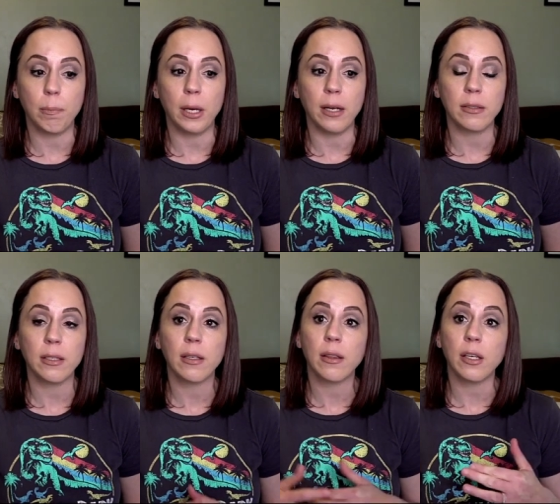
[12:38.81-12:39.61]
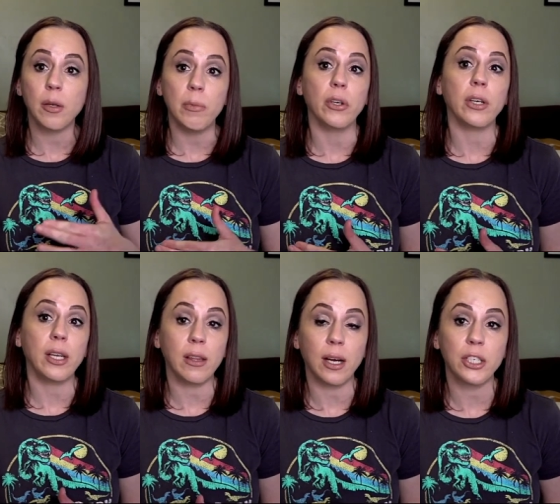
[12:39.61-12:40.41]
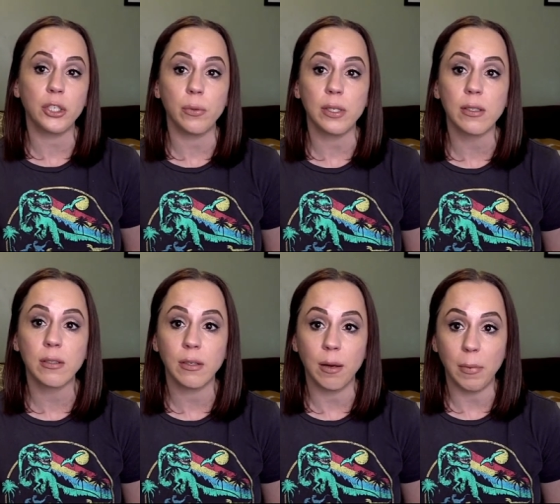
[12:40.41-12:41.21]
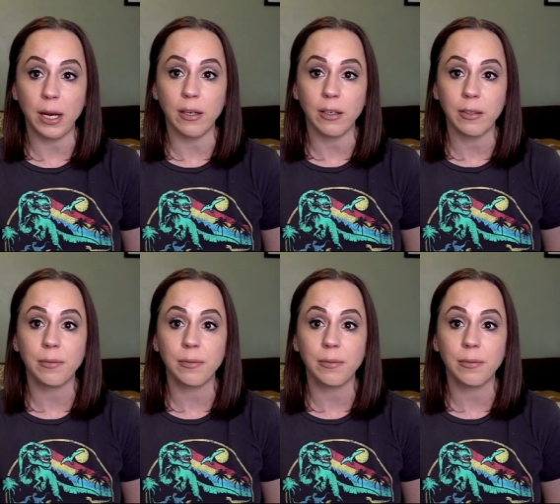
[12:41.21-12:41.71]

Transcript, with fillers: but the community thought she was a minor